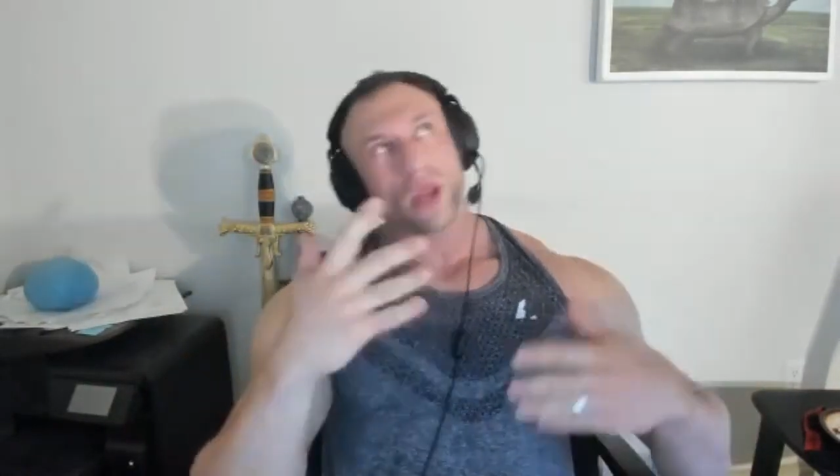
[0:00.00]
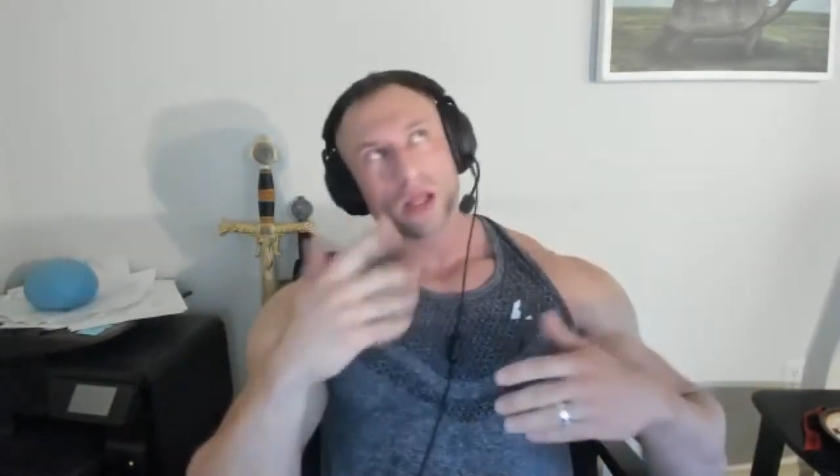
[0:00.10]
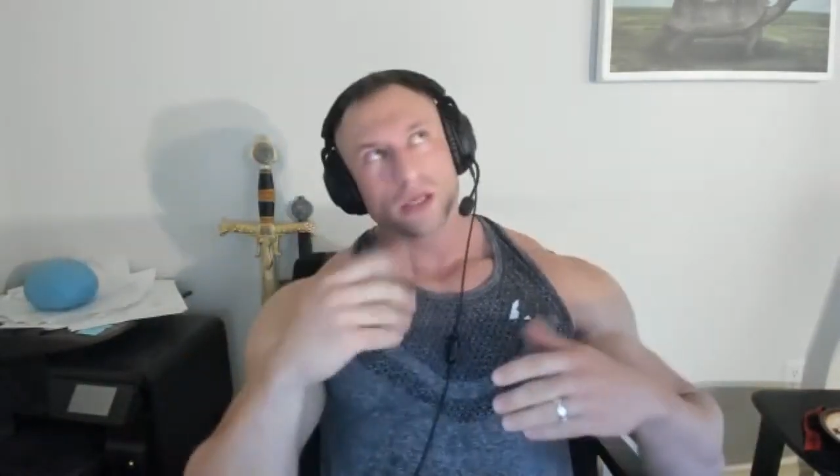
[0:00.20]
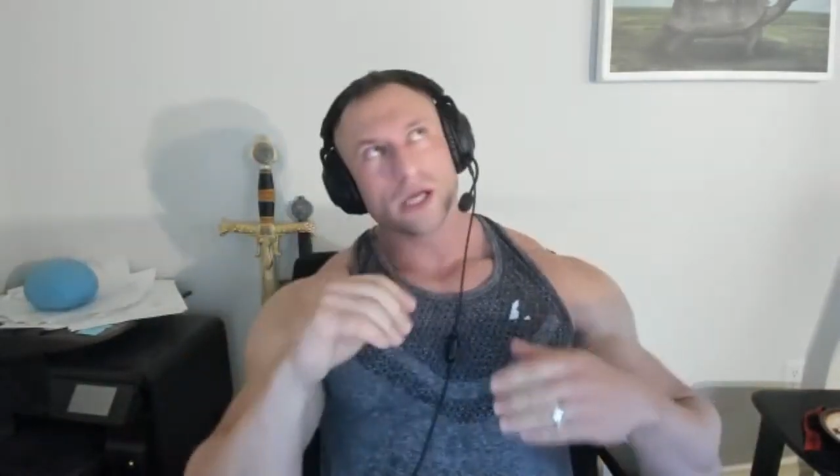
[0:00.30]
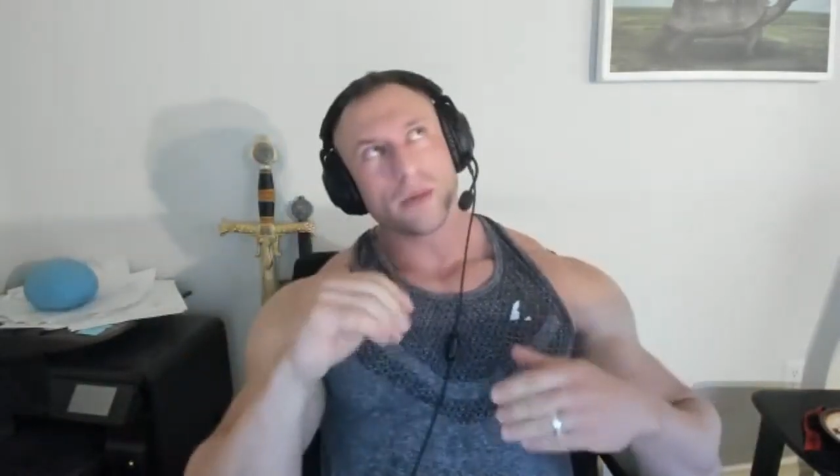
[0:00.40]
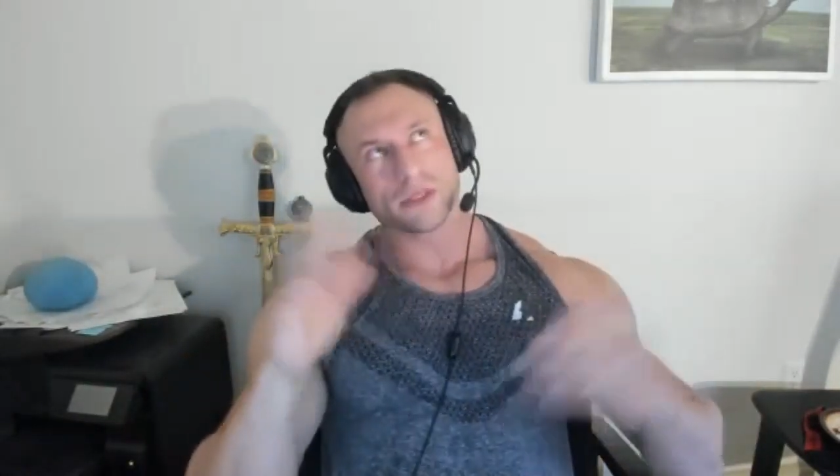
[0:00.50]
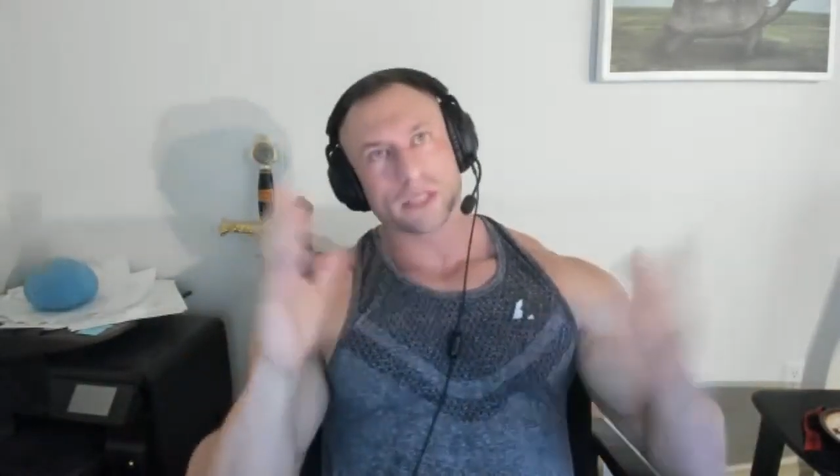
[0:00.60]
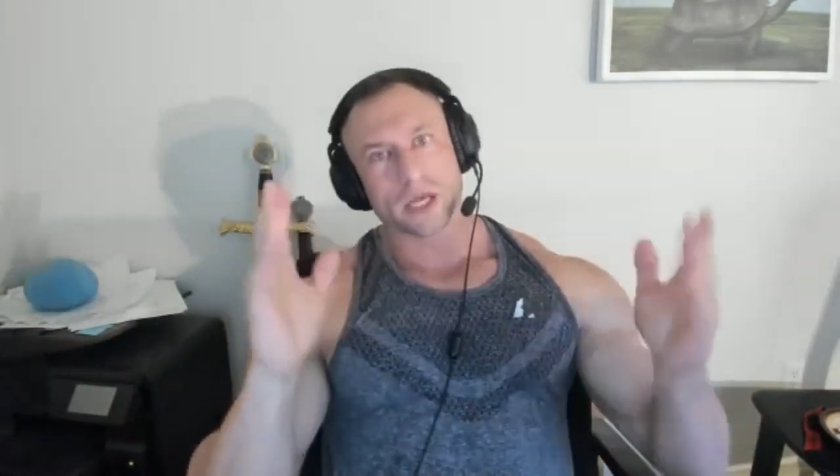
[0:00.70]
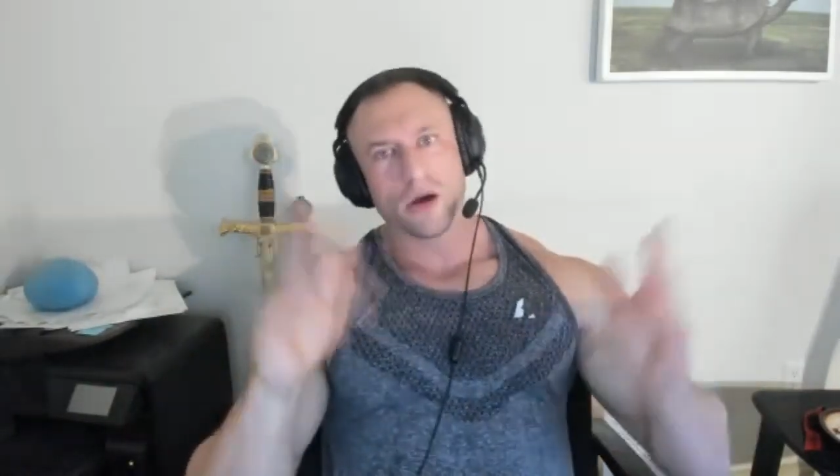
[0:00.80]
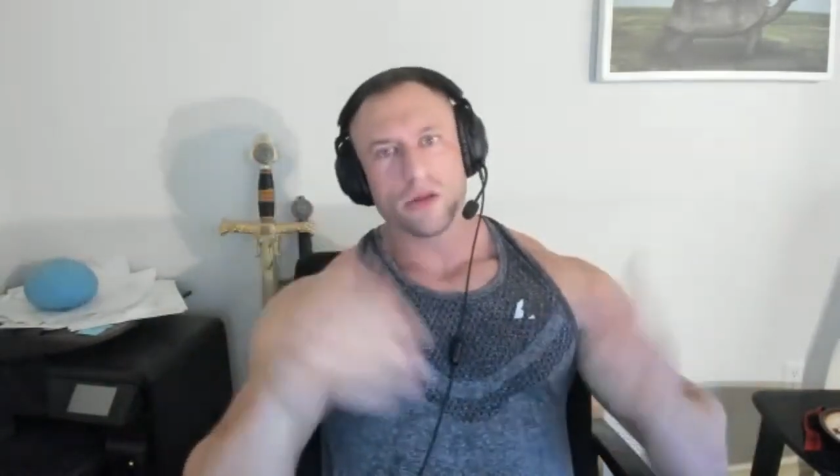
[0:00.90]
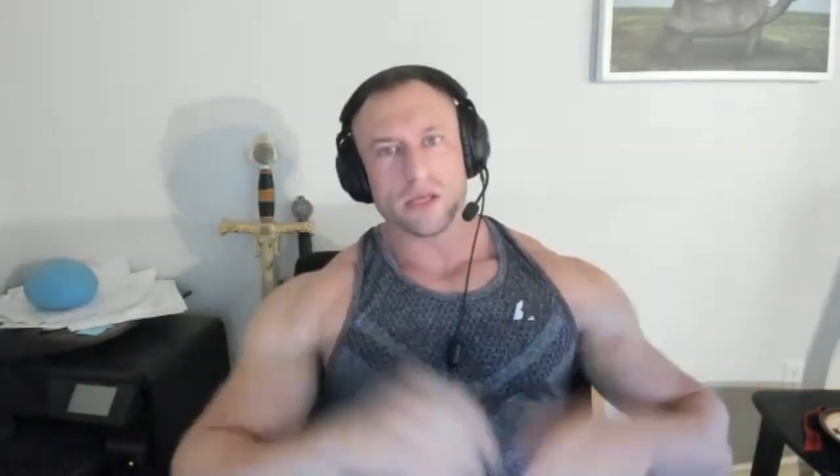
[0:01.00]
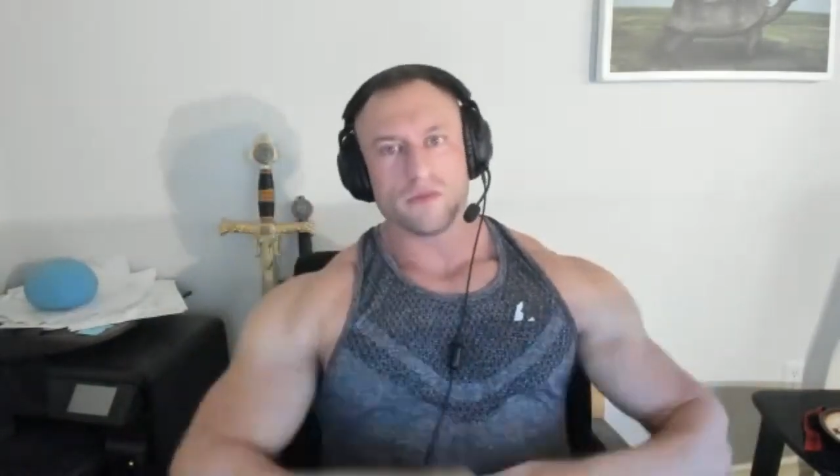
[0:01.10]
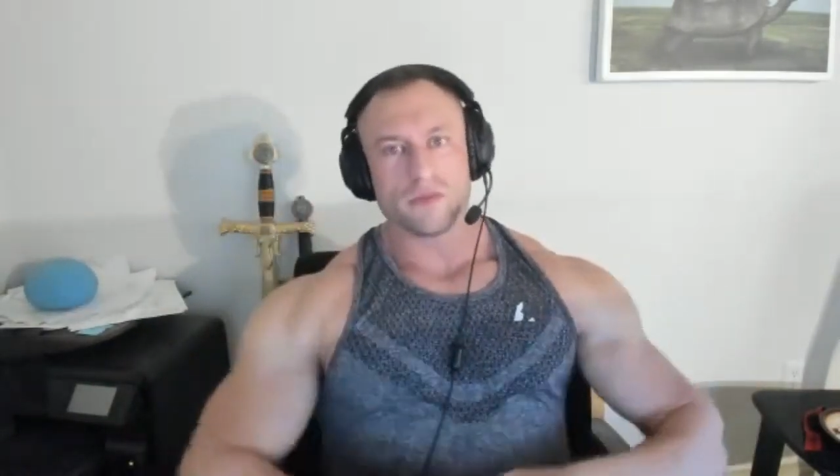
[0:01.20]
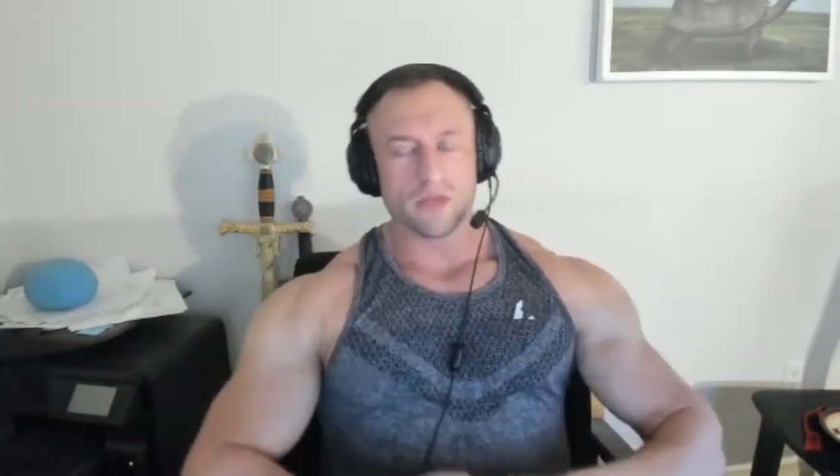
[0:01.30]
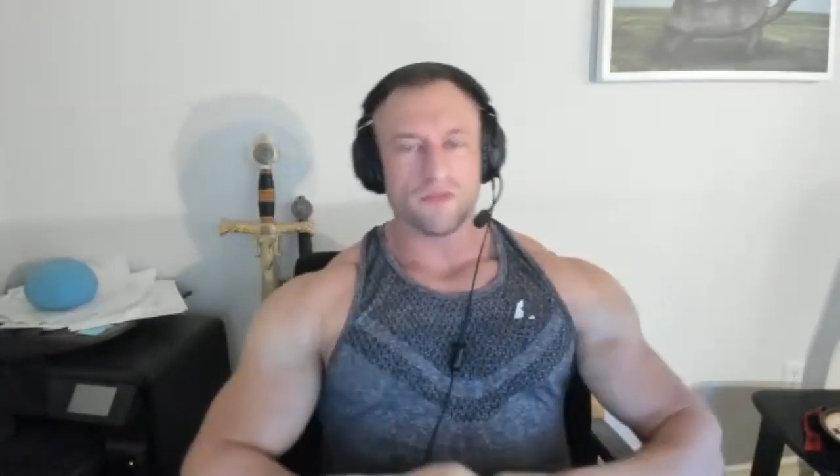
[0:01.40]
I looked up and I was like, oh, they,
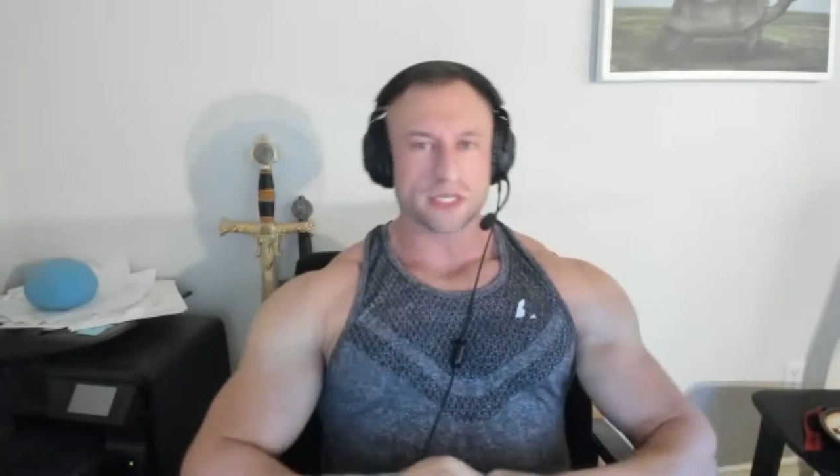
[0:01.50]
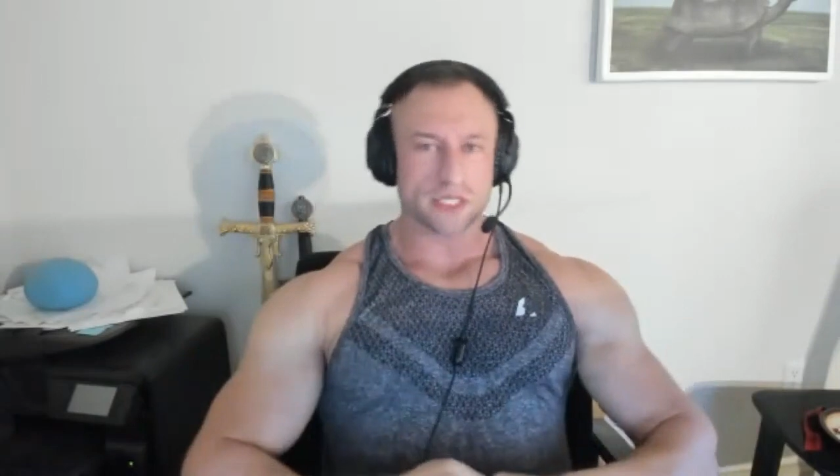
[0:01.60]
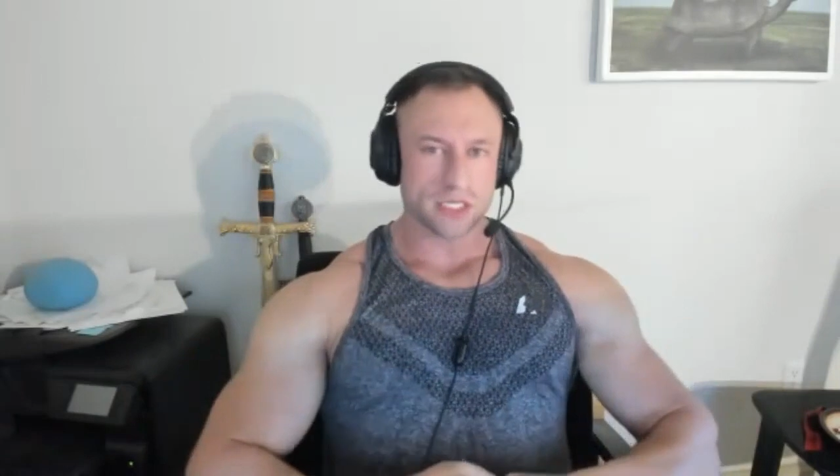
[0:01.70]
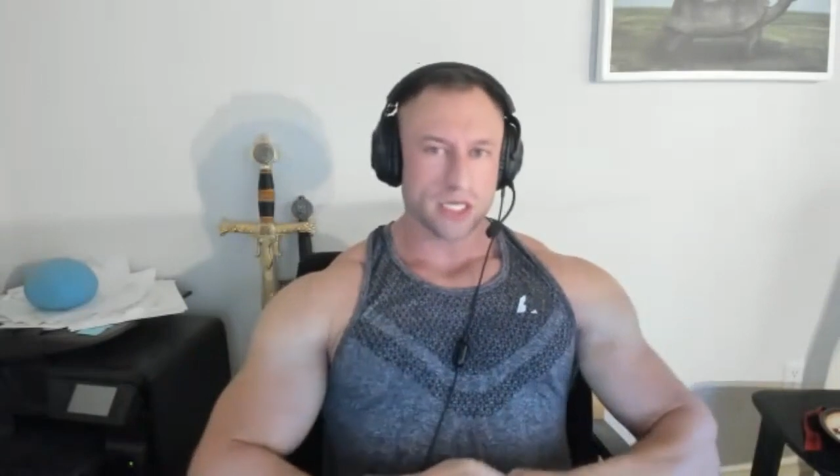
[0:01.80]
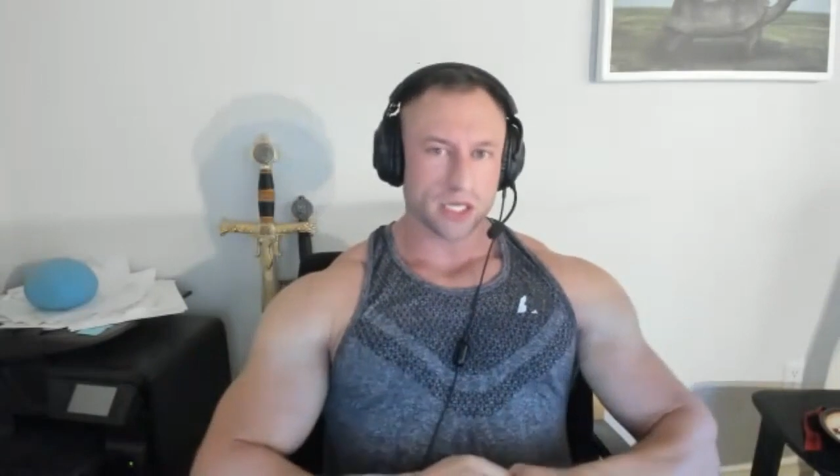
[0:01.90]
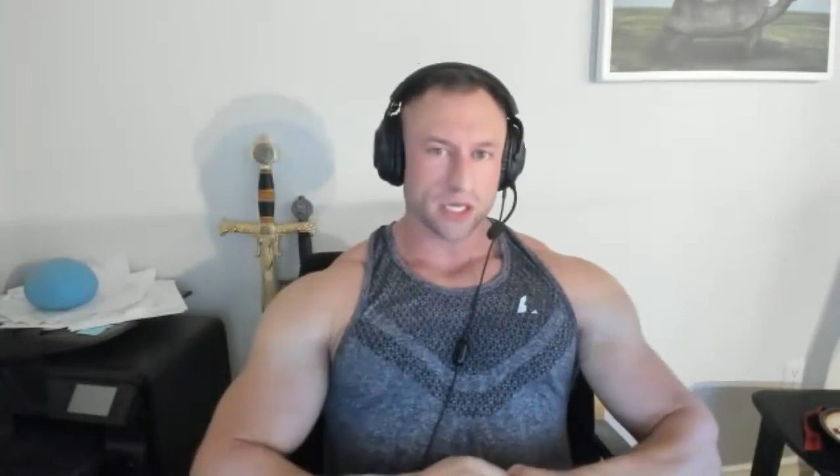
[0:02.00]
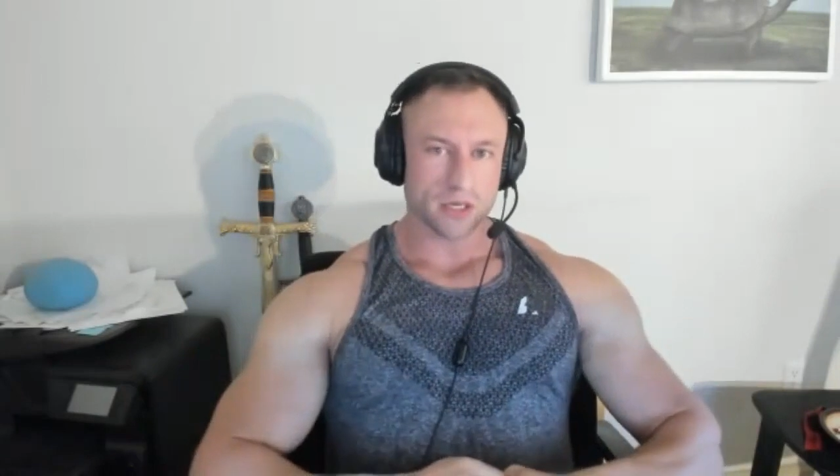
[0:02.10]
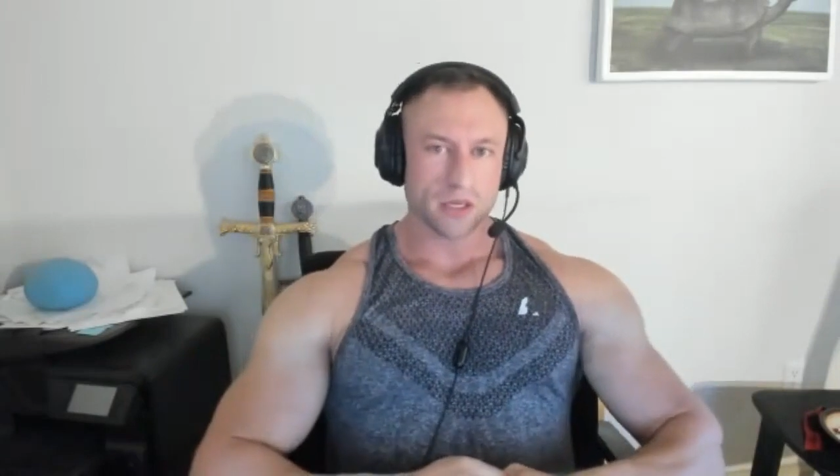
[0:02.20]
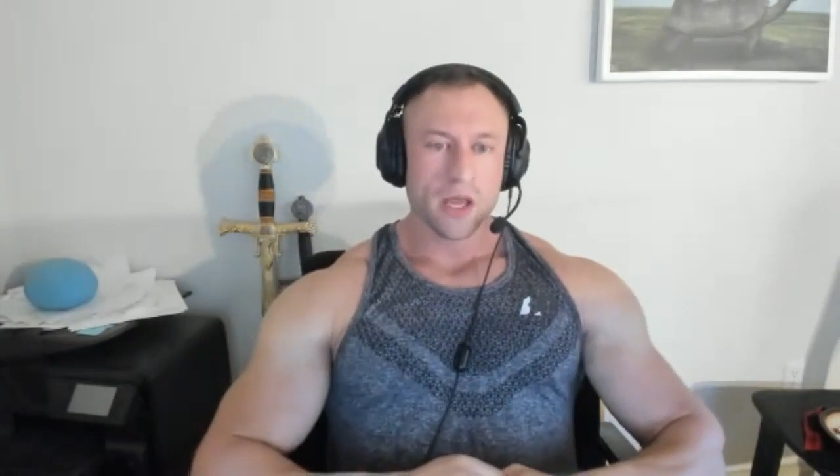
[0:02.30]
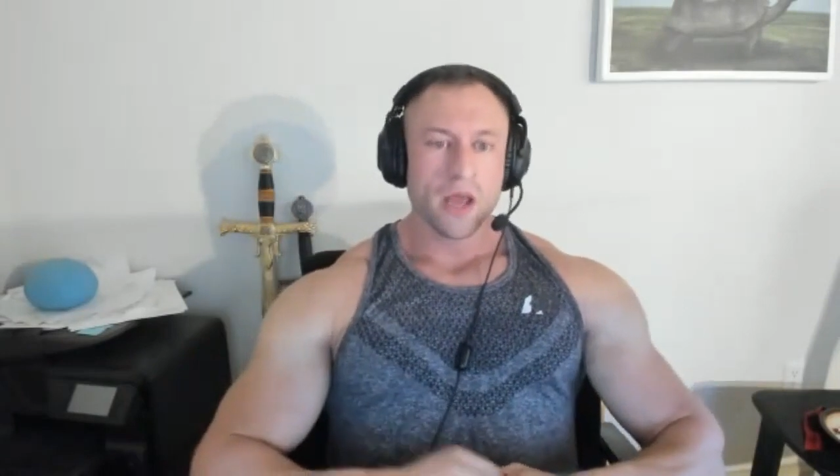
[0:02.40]
they fixed the ceiling.